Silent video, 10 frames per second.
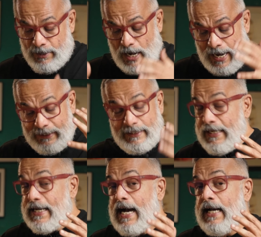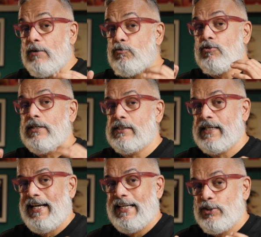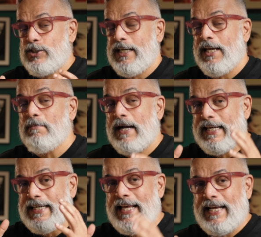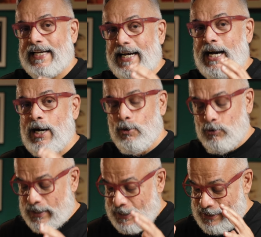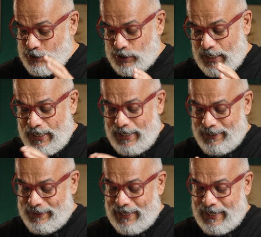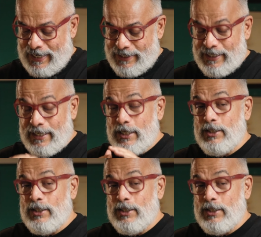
Now, I think I'll risk sticking my neck out and saying that